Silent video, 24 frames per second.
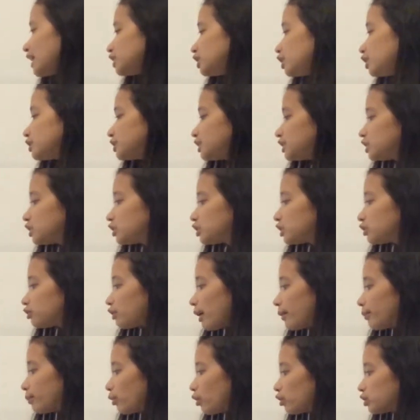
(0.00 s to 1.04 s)
enters into the
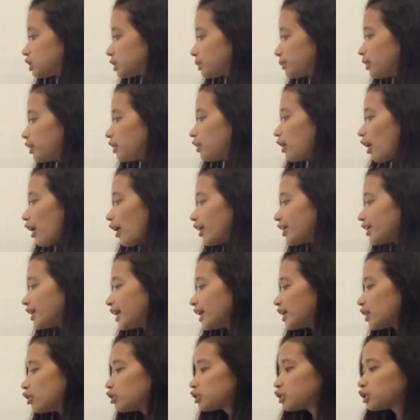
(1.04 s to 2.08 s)
ribosomal
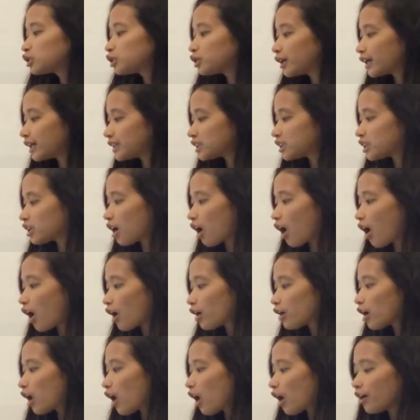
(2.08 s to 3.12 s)
RNA, also known as the
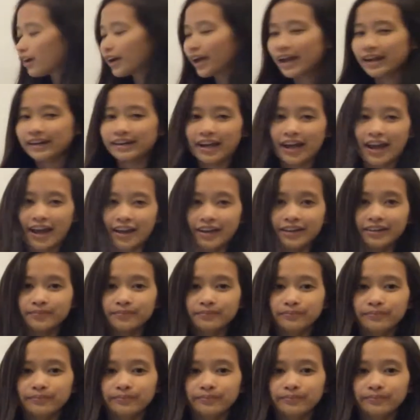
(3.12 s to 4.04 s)
rRNA.